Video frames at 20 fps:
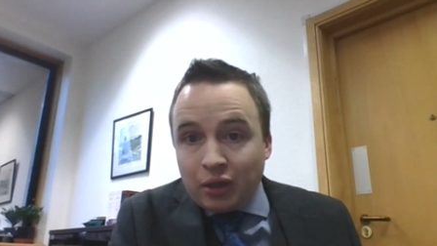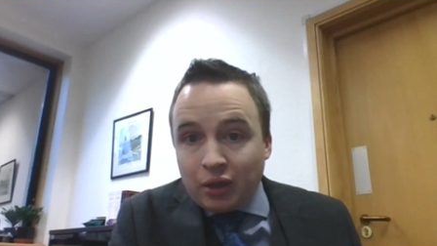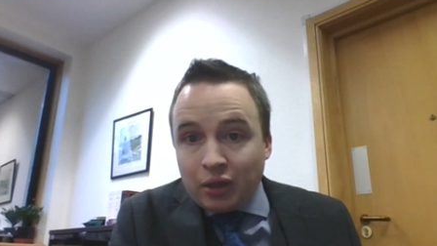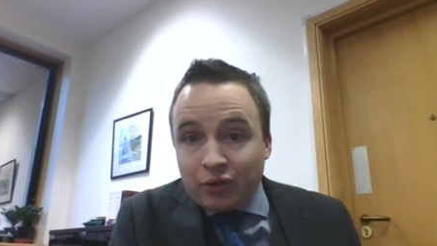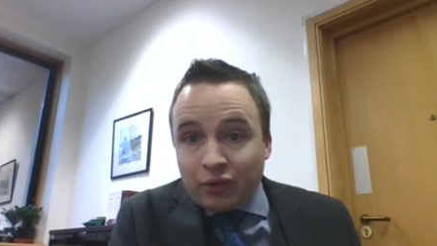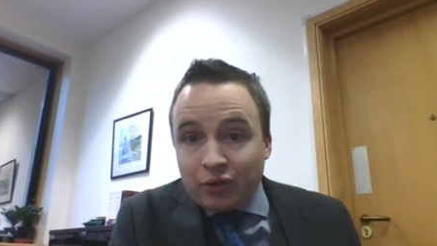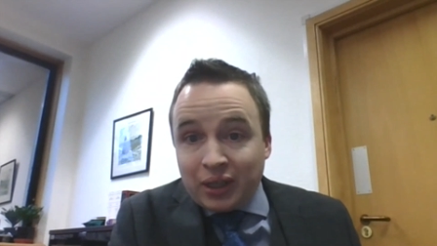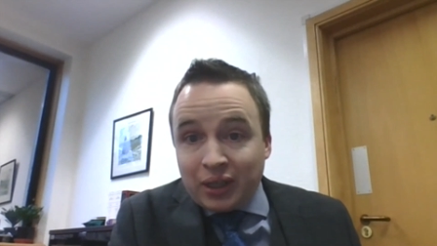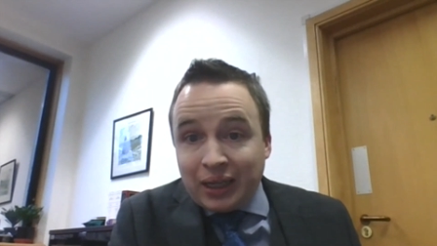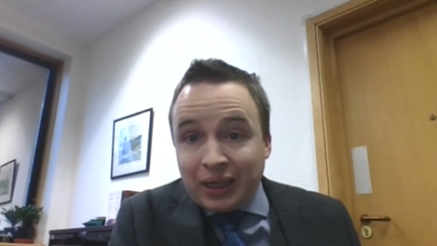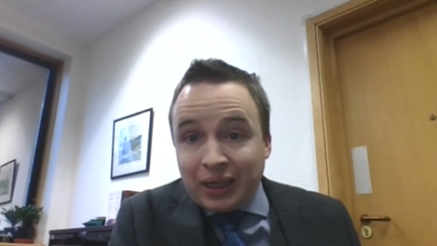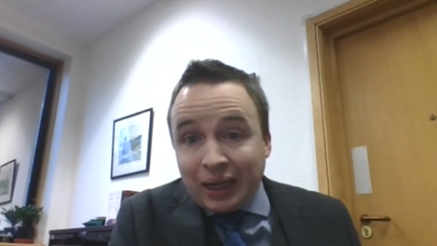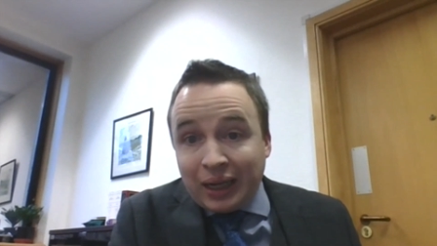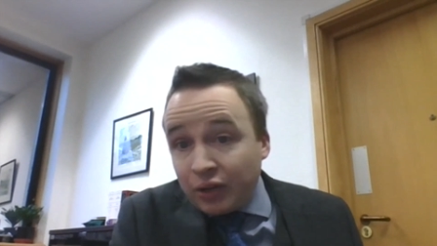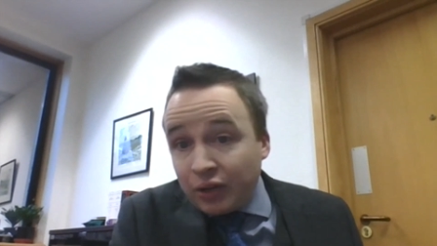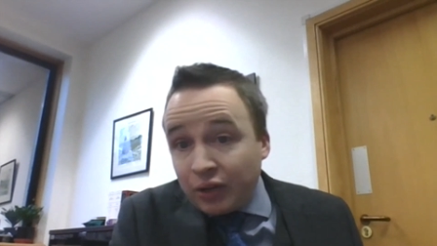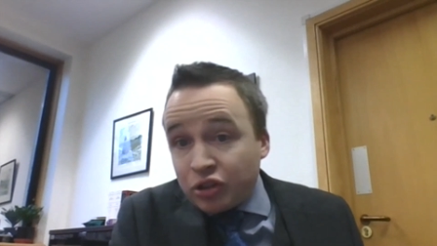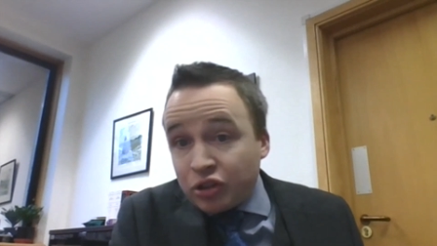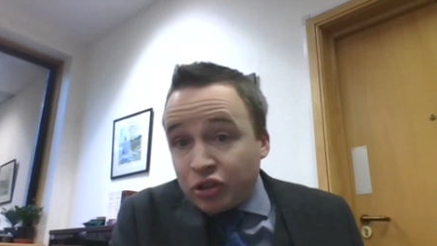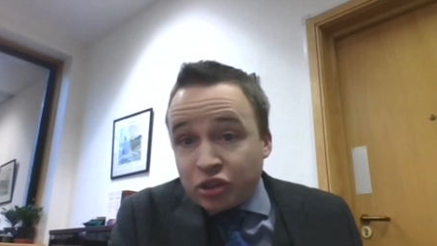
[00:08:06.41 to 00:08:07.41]
There is a
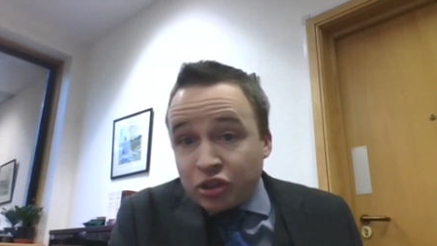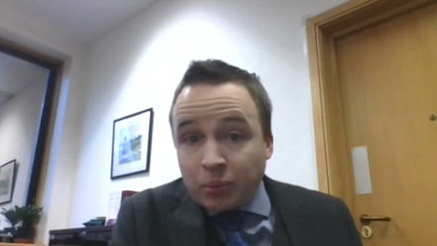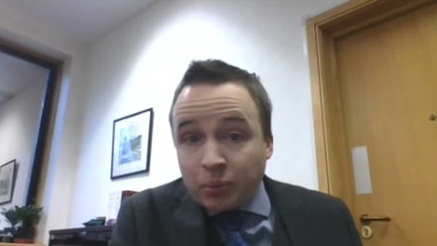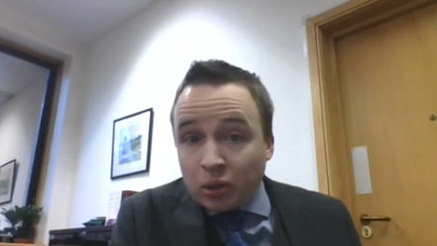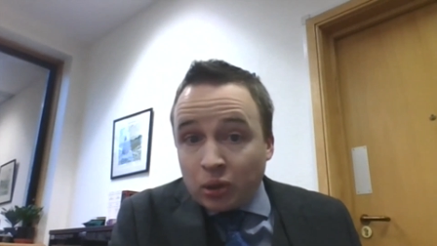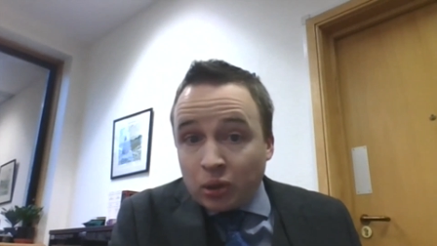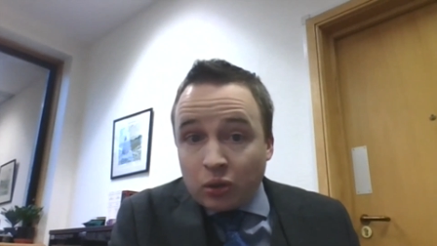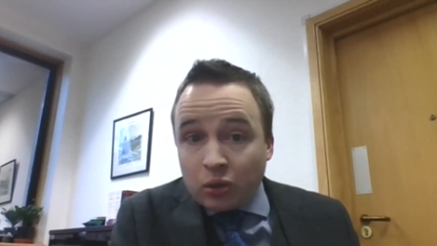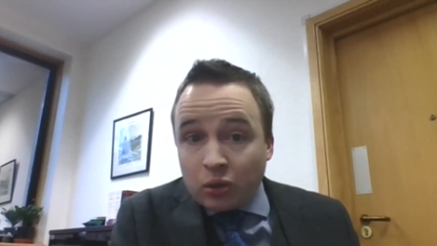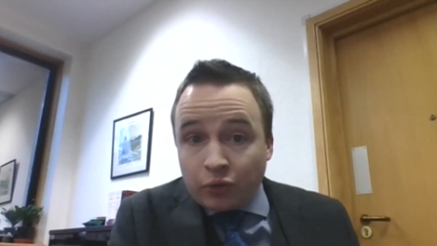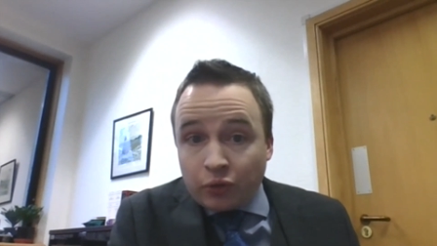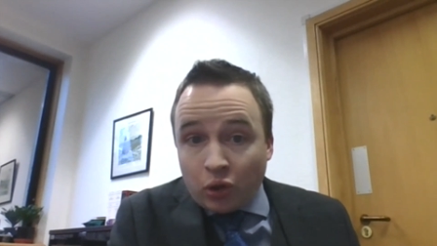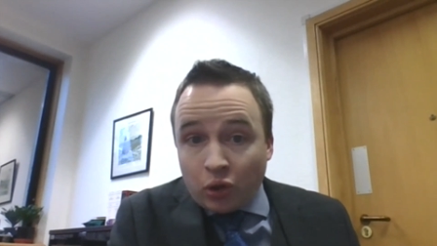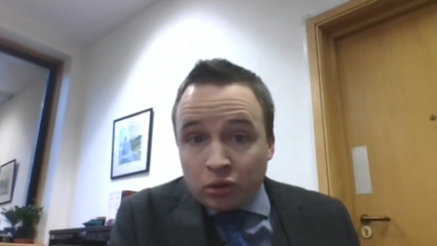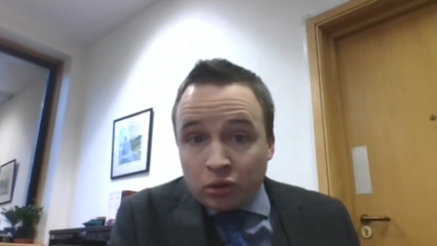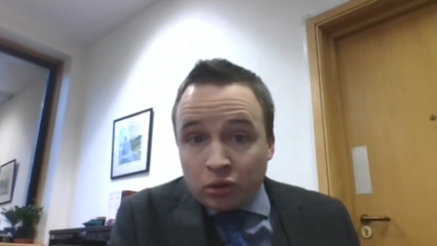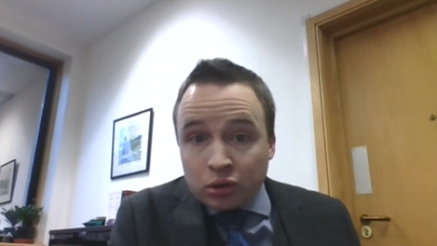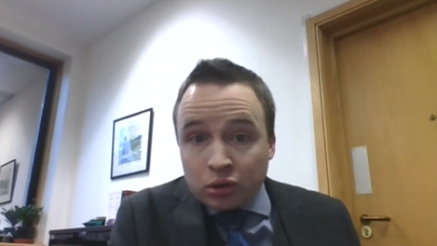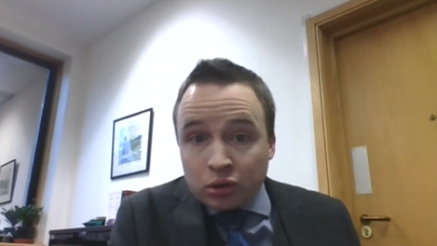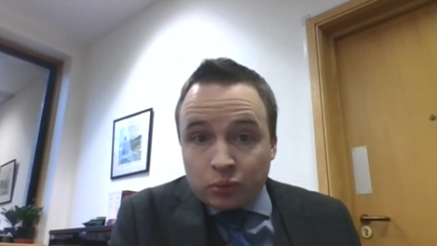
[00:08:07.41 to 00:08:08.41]
clear and simple code of
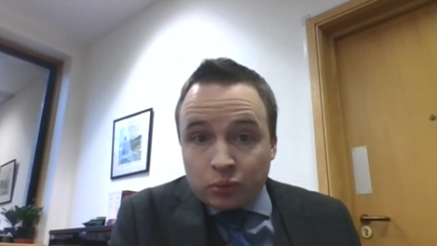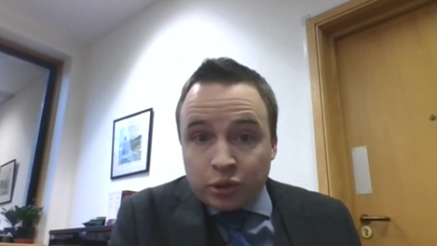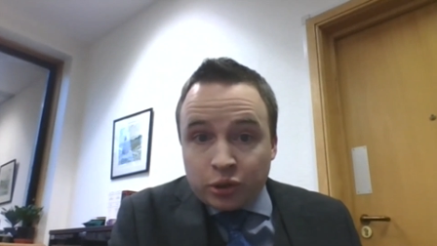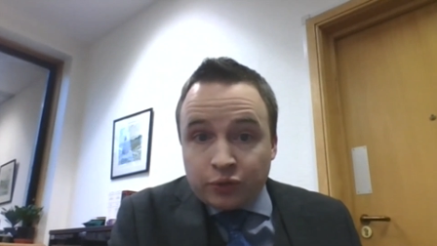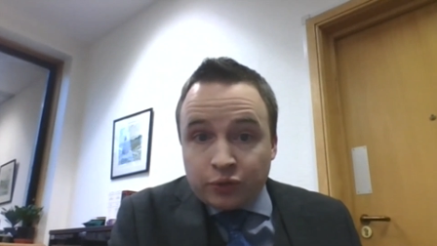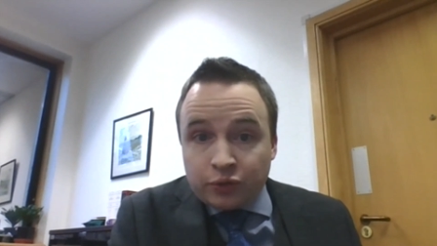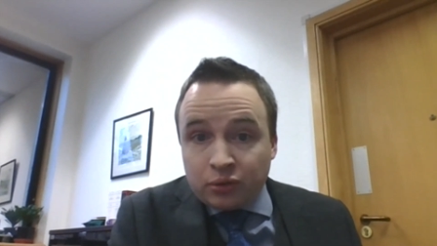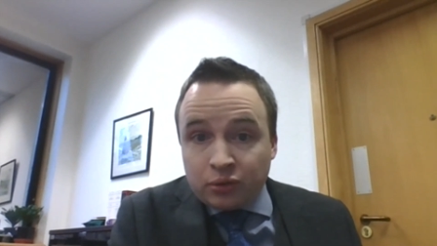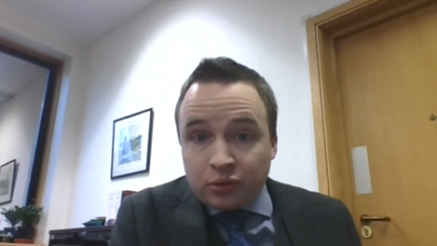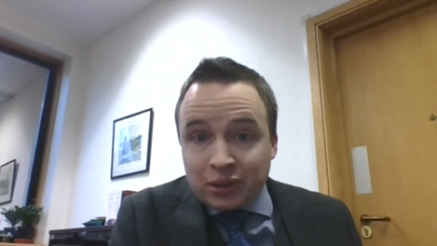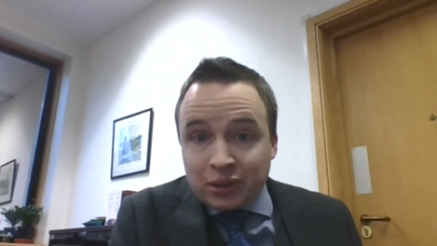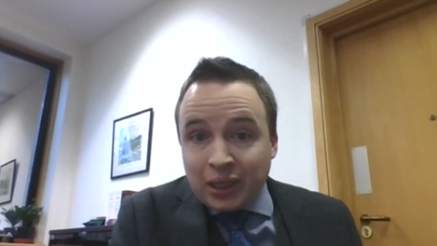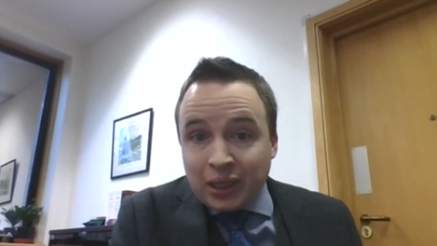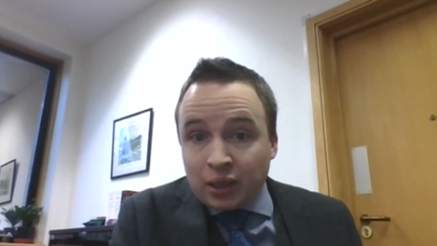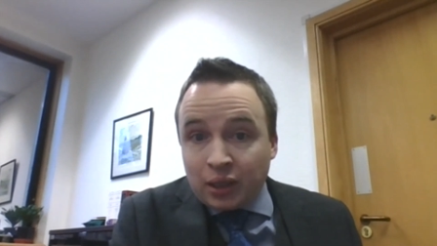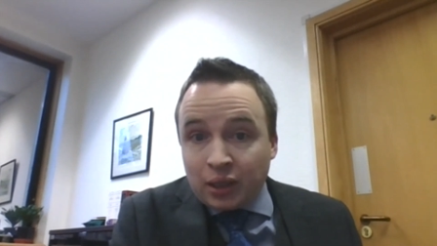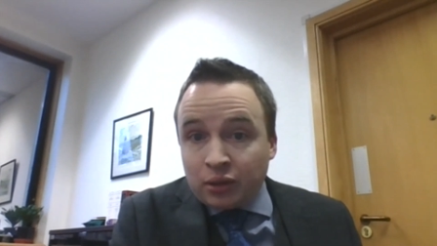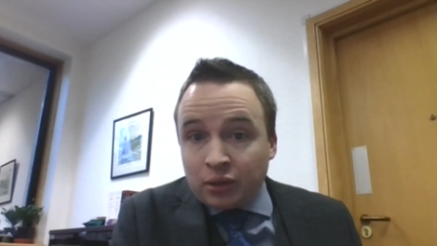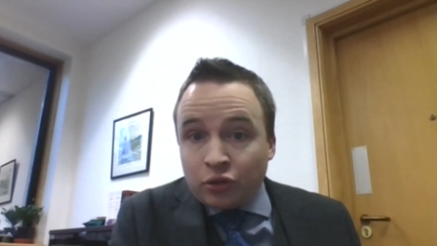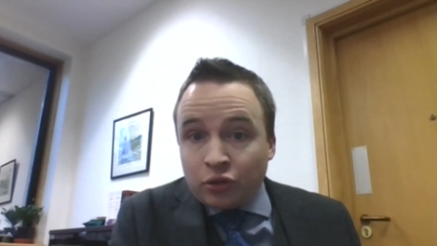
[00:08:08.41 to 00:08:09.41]
conduct which affords
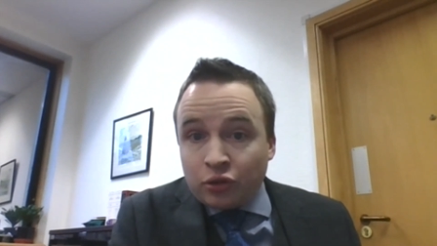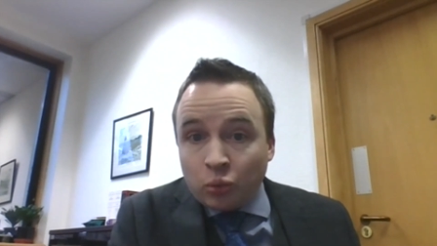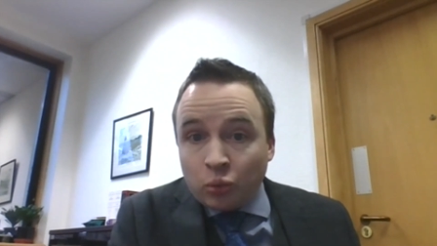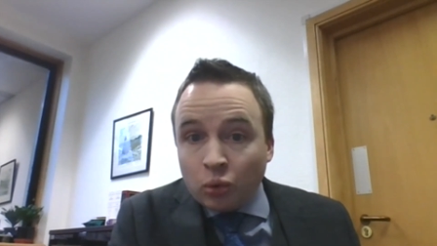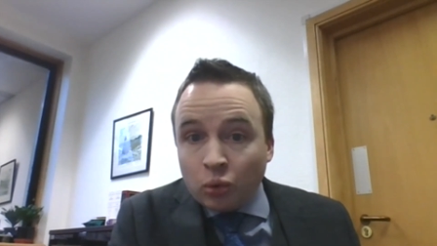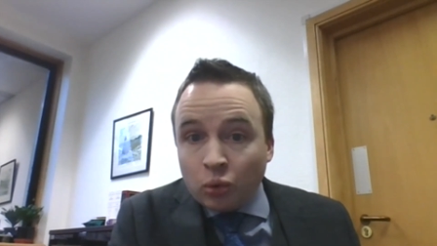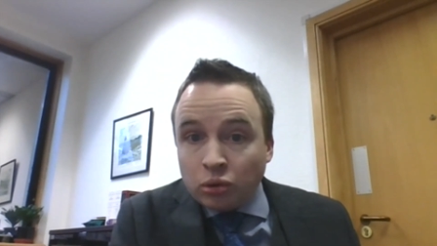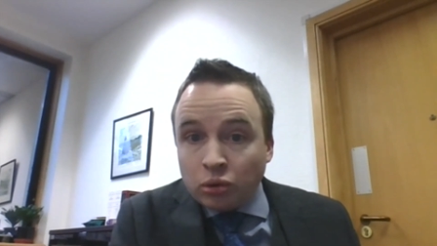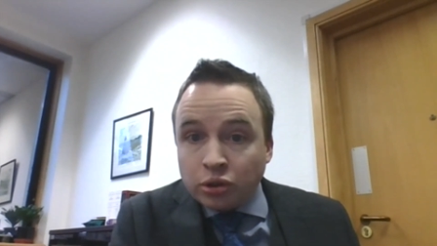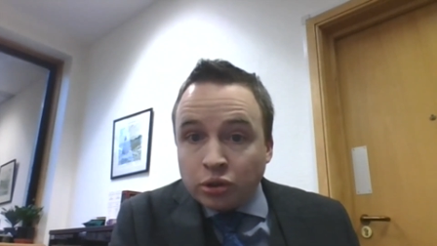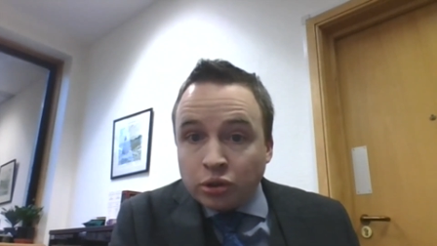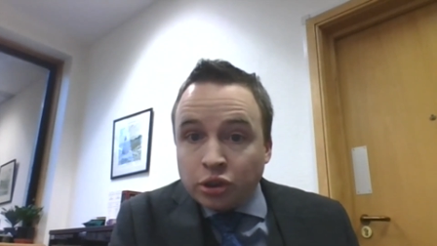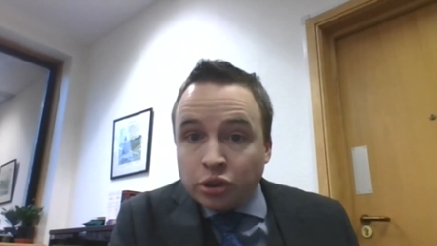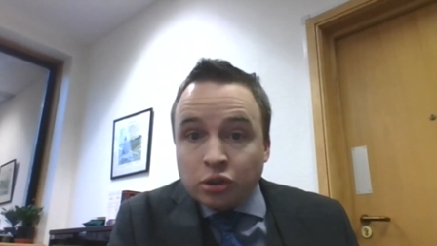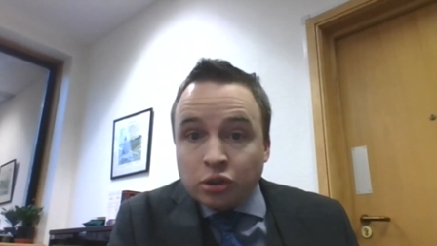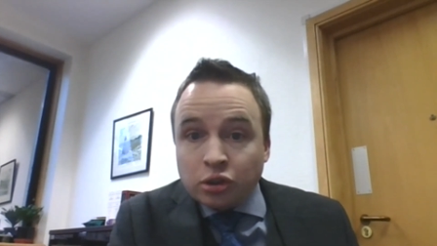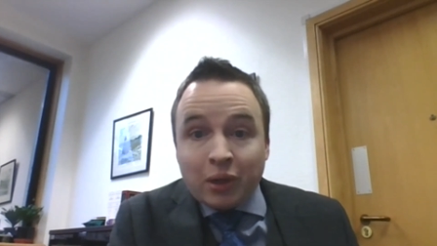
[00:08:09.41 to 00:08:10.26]
guidance to all judges,